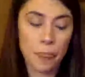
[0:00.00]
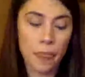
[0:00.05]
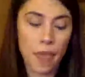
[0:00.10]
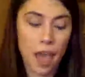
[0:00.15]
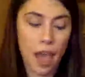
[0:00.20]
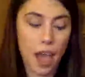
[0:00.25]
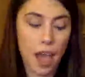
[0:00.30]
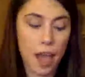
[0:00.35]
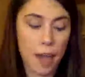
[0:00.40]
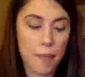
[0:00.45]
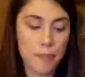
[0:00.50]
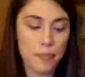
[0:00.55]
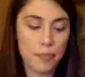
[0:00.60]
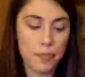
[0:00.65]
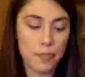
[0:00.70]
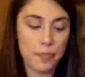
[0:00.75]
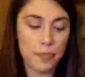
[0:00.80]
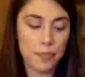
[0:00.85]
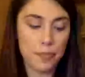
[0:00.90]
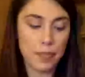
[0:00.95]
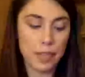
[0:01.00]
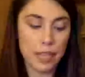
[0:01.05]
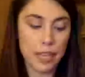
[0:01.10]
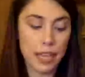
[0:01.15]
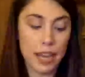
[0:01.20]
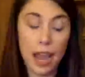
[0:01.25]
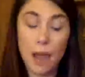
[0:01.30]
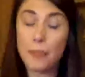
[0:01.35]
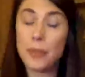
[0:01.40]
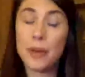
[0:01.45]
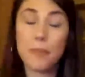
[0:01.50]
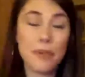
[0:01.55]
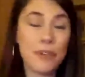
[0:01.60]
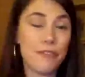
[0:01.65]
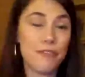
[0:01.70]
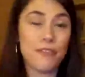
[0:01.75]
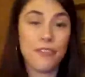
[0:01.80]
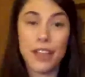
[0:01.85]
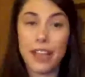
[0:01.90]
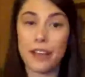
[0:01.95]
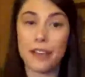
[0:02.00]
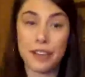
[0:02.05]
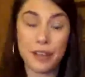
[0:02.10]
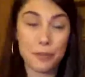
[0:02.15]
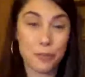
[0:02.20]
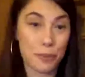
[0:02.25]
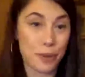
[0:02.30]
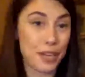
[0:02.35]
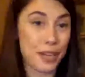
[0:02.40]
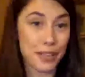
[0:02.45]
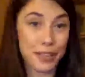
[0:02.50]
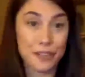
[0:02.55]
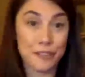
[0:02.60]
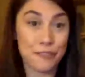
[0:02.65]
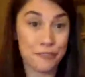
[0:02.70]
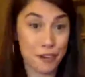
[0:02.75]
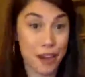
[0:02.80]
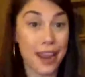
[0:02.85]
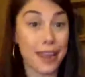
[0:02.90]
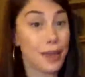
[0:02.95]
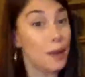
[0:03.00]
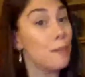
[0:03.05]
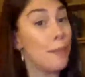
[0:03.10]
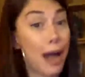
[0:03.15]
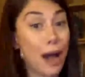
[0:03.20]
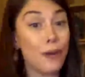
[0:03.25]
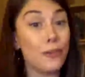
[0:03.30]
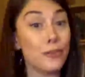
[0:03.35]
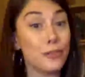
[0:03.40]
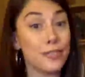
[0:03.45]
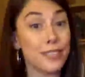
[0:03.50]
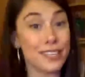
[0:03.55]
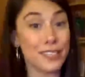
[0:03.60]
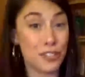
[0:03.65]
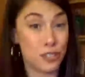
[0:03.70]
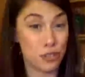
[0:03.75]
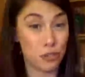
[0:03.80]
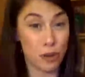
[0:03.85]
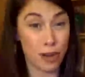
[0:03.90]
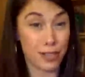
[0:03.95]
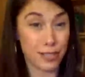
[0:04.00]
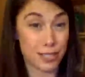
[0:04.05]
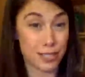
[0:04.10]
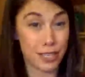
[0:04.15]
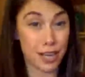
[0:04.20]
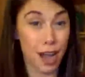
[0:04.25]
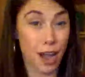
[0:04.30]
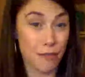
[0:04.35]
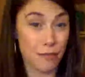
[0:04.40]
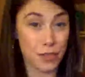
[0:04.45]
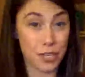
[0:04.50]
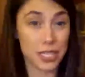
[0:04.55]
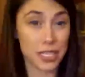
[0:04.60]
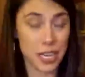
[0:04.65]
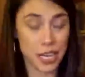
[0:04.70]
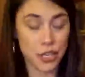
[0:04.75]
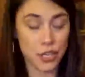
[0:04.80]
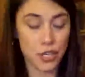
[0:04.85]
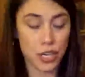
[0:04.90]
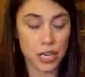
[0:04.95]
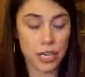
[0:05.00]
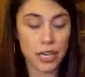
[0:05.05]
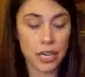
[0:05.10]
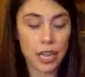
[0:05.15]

And I'm going to be very real and frank about this trust conversation.